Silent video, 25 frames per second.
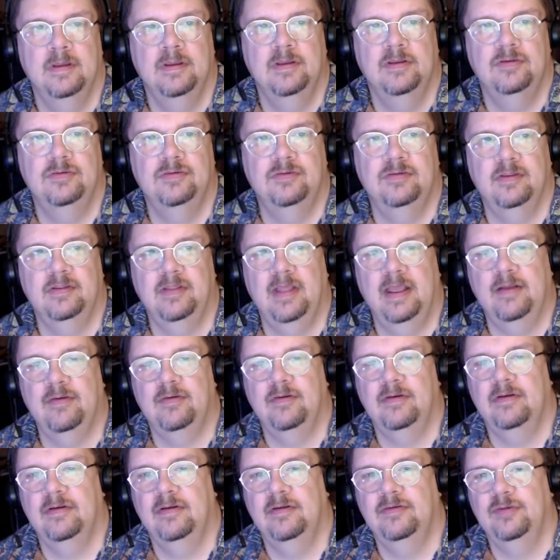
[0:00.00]
So
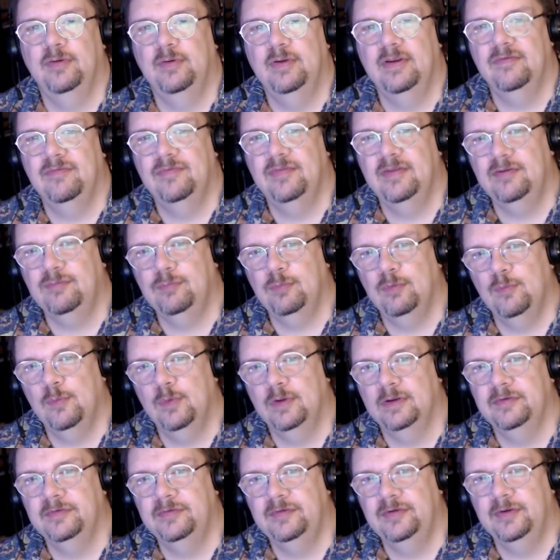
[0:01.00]
if this were
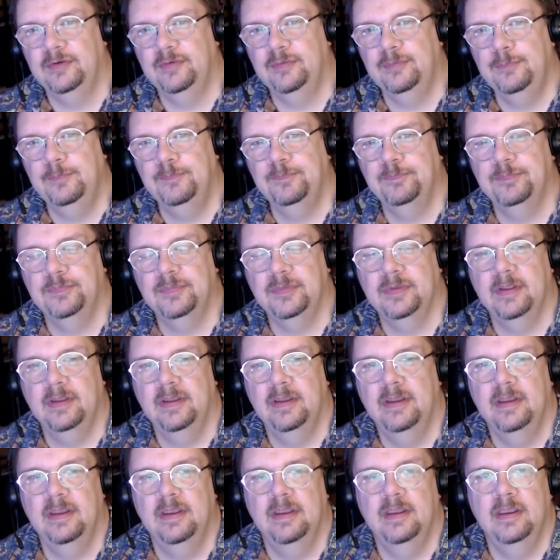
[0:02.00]
1, 2,
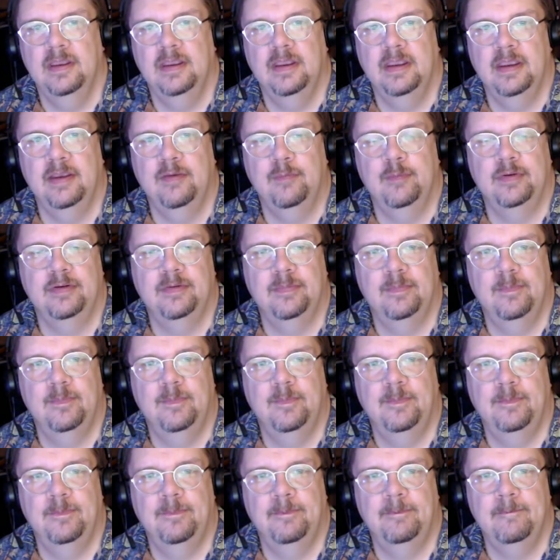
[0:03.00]
it would
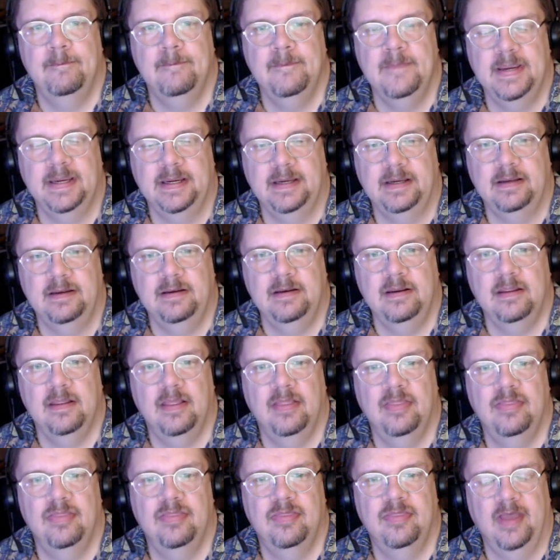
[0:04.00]
mean
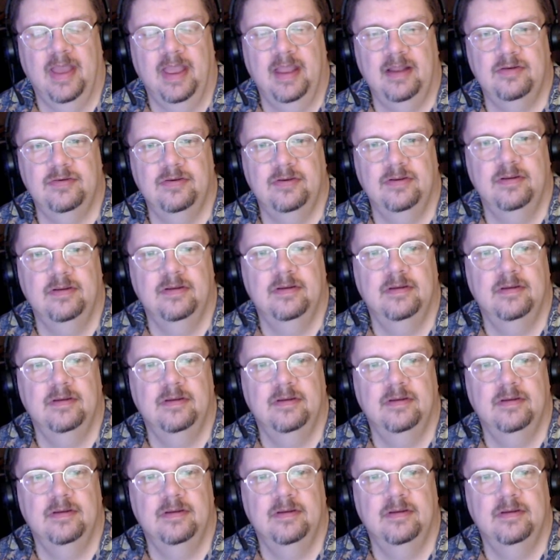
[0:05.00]
that